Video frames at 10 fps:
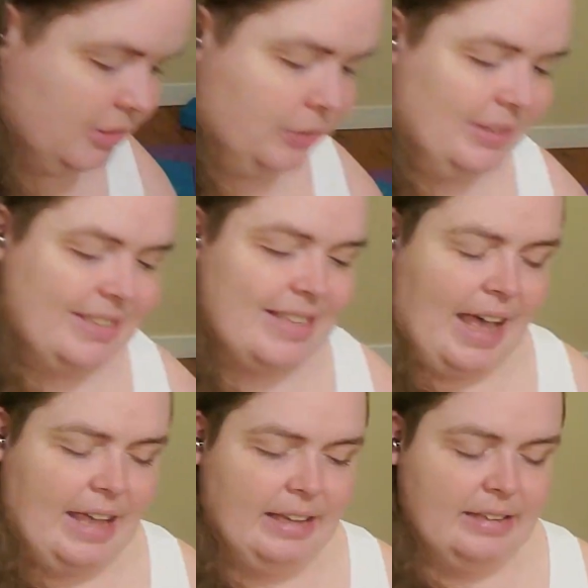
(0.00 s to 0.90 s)
So the
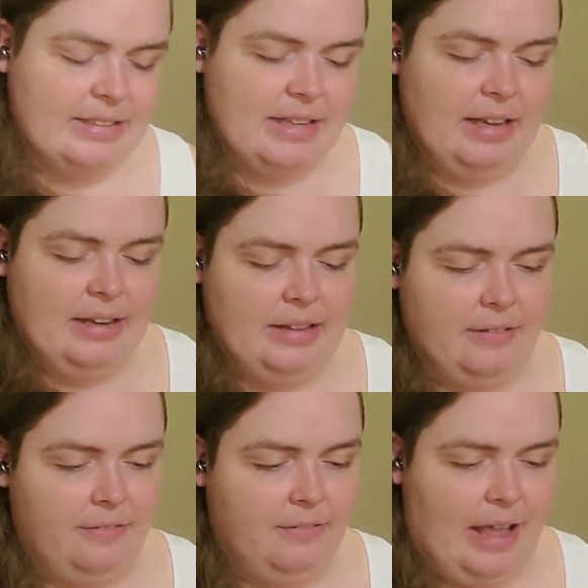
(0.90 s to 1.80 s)
size and
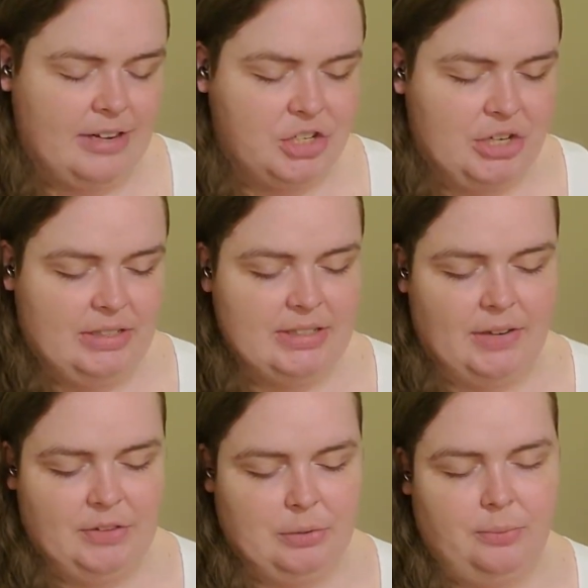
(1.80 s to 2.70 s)
the flatness
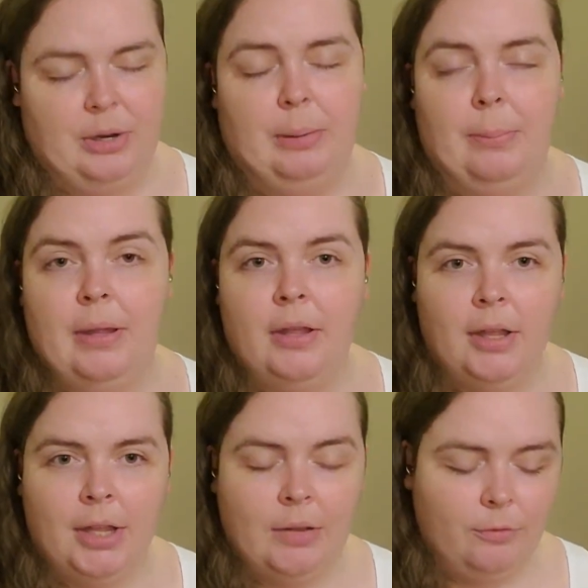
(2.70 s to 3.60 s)
of the rim
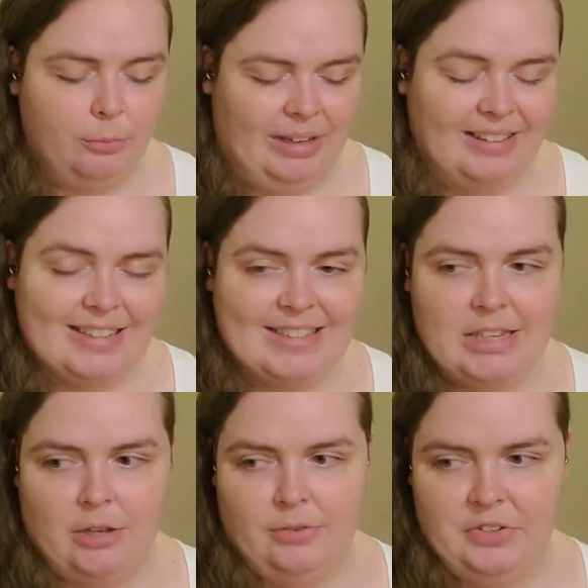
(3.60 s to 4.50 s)
will make this
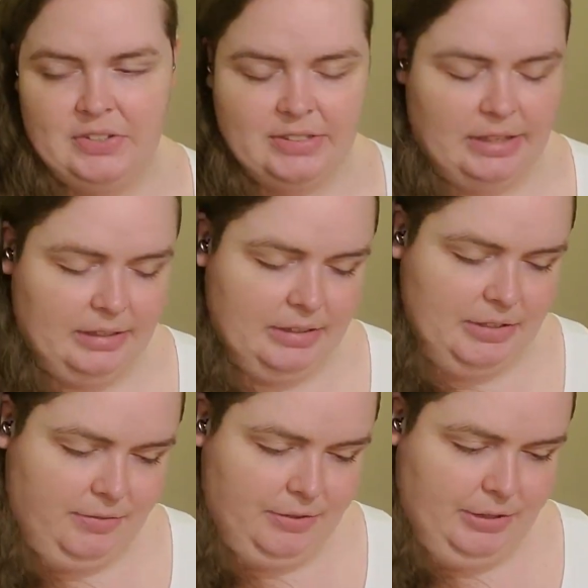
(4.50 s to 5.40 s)
sound slightly
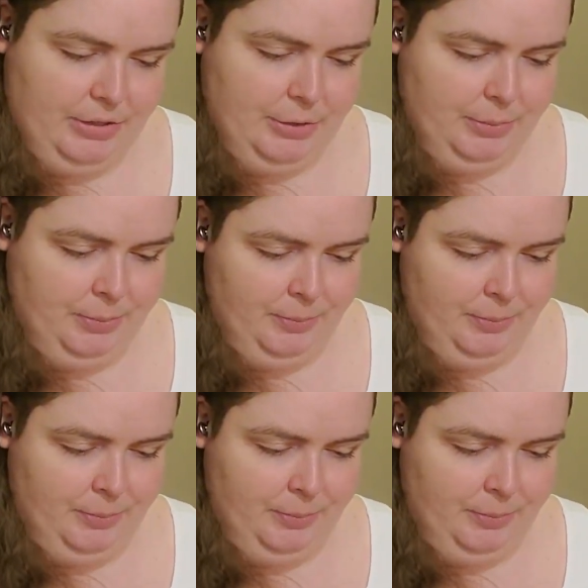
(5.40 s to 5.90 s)
different.